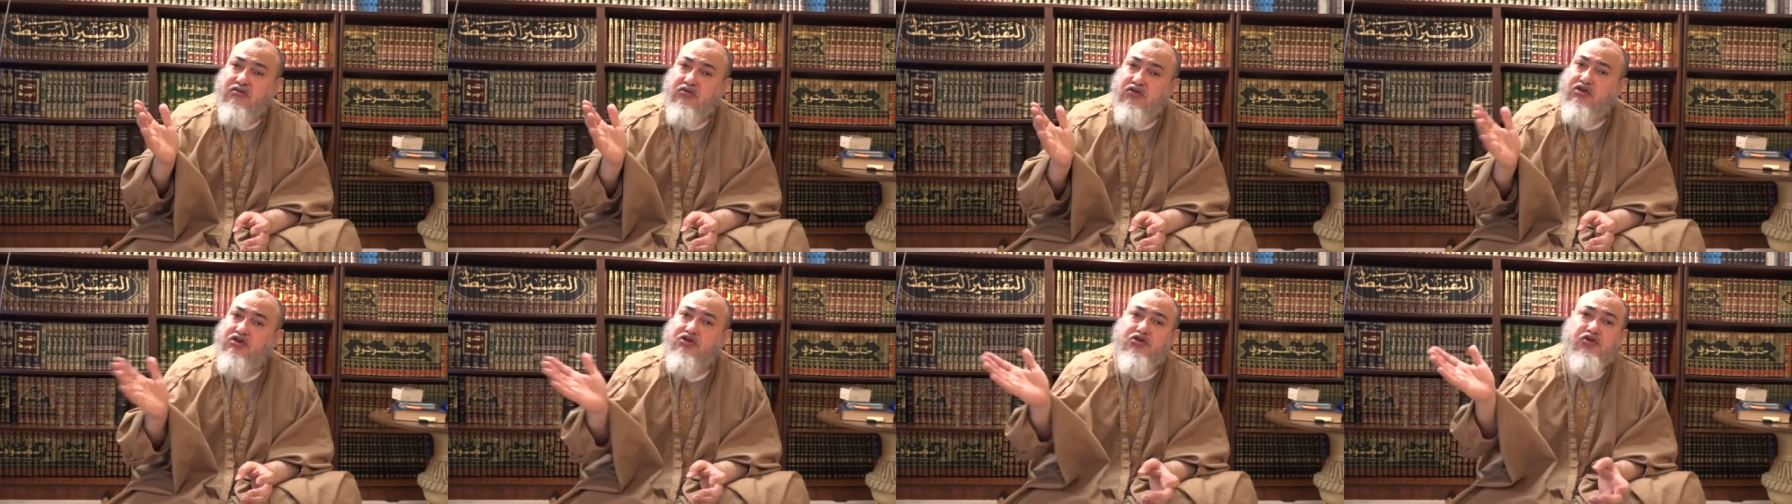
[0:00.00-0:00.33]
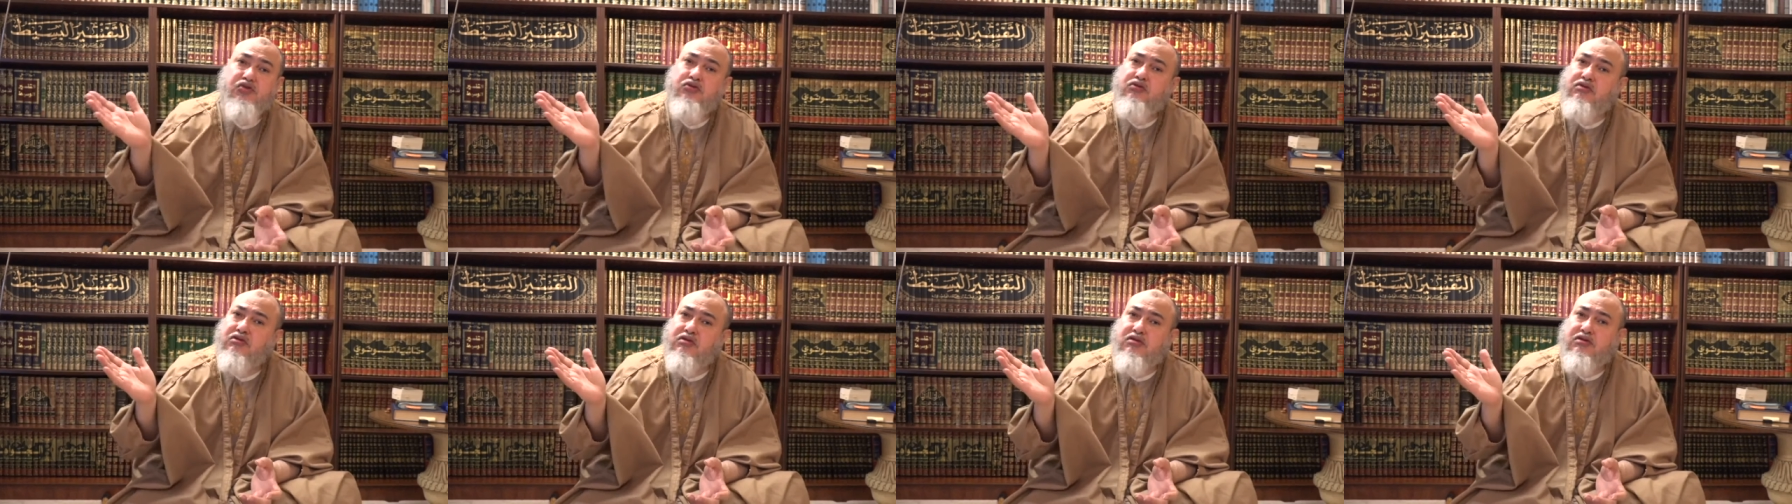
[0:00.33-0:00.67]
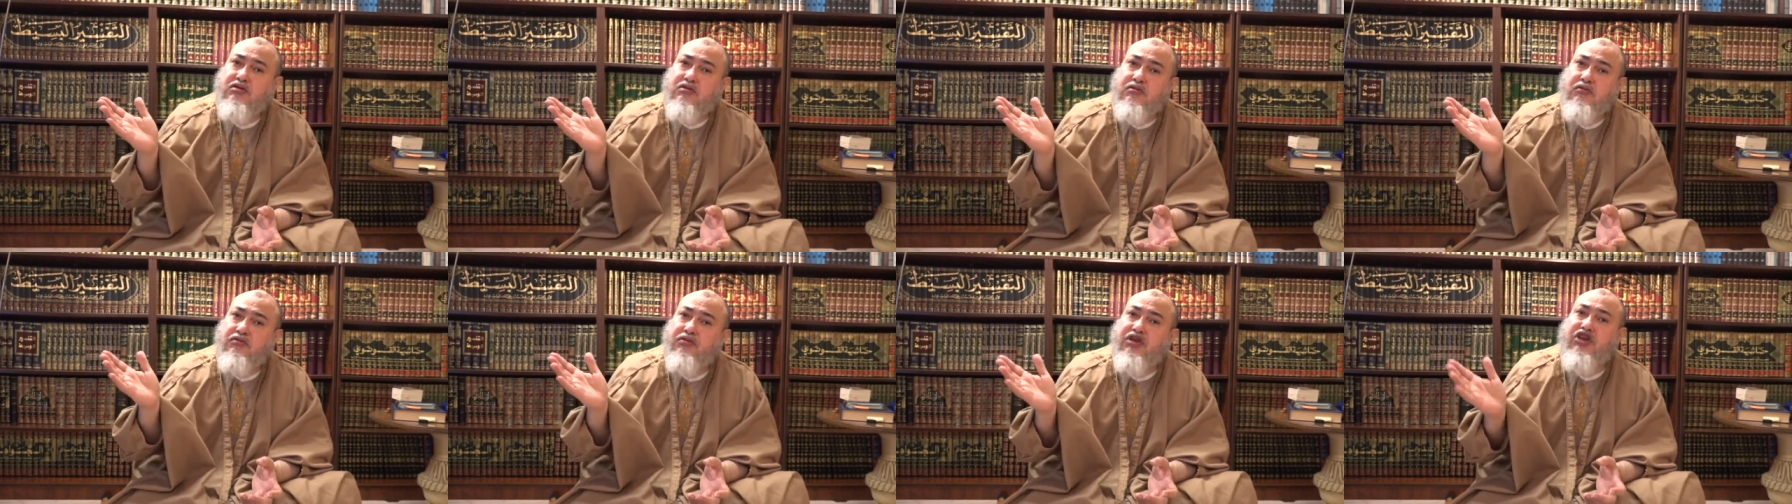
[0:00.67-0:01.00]
with
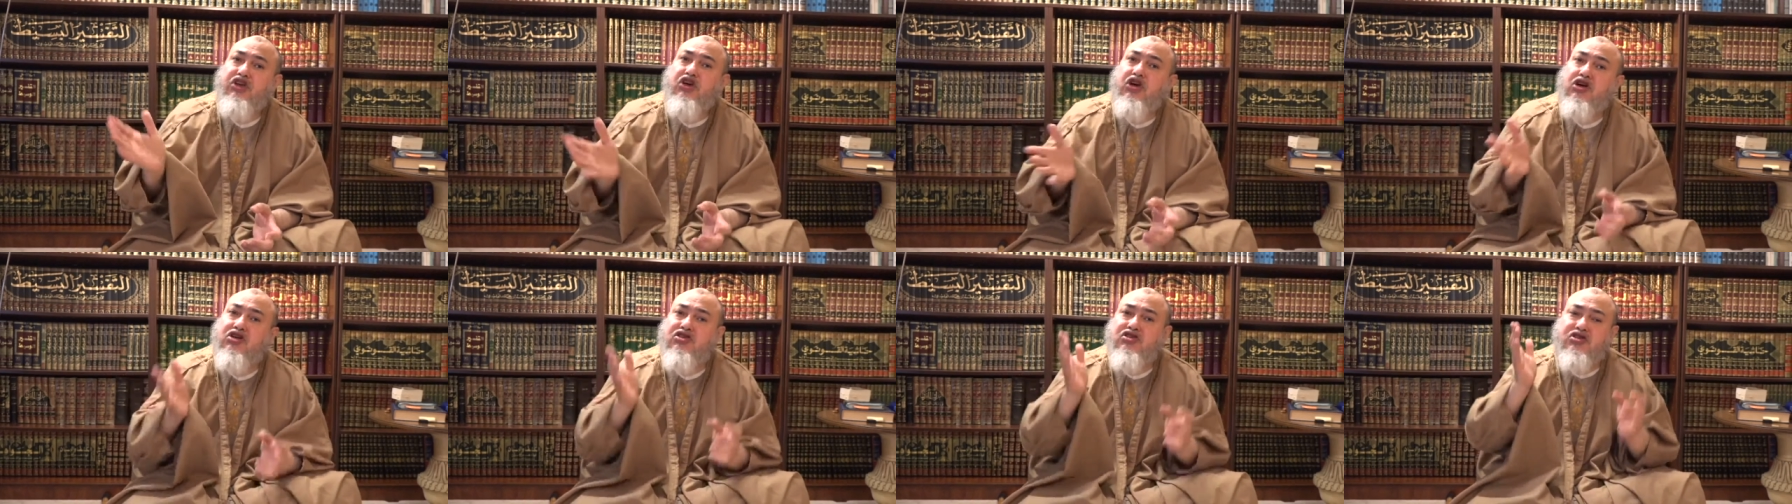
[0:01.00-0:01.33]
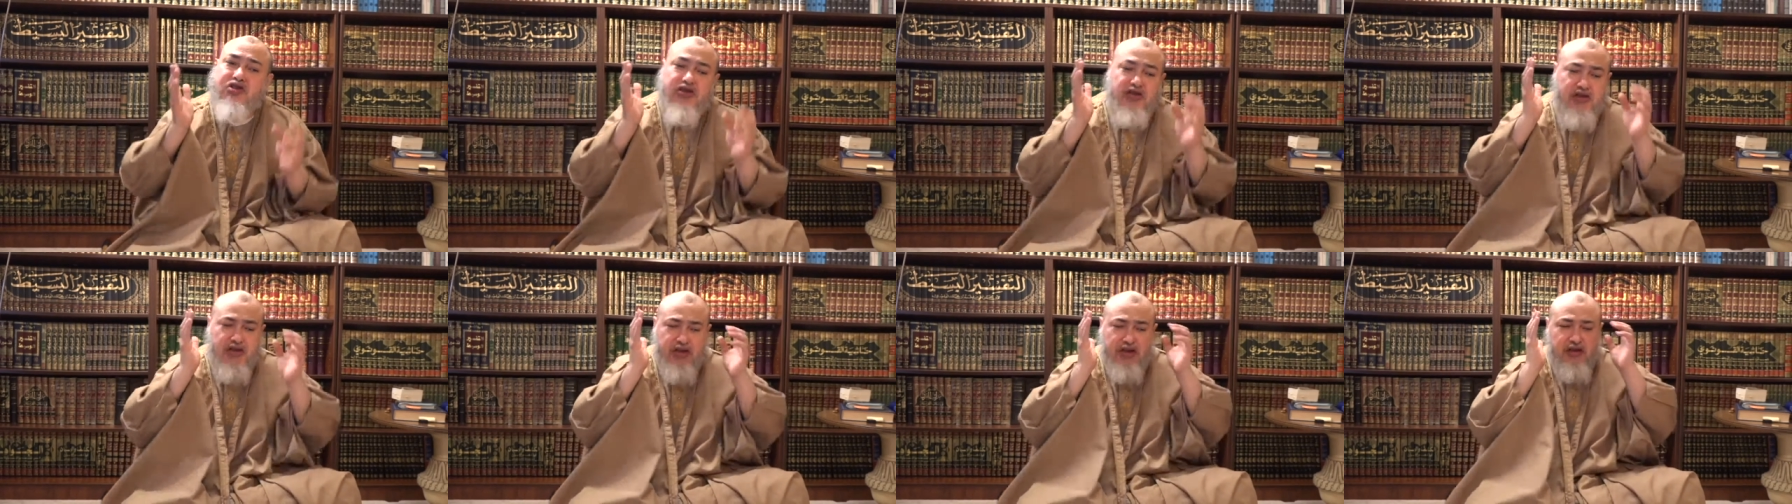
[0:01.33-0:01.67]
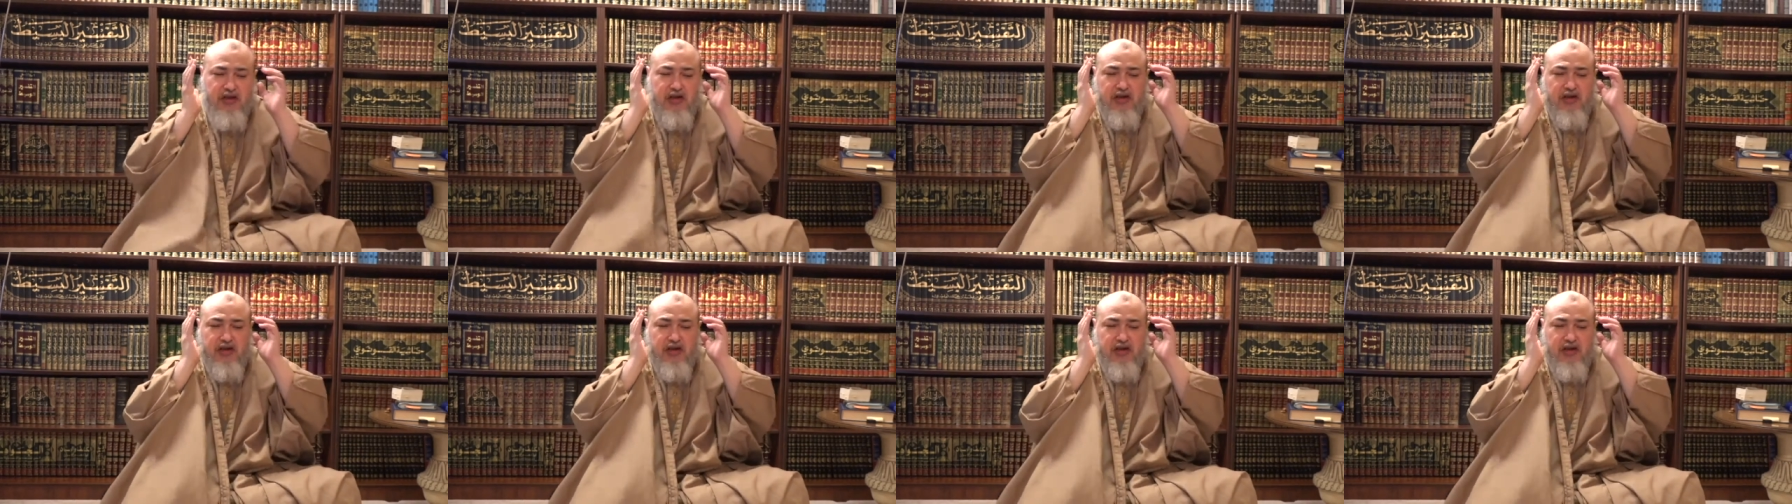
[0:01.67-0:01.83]
Jews, because the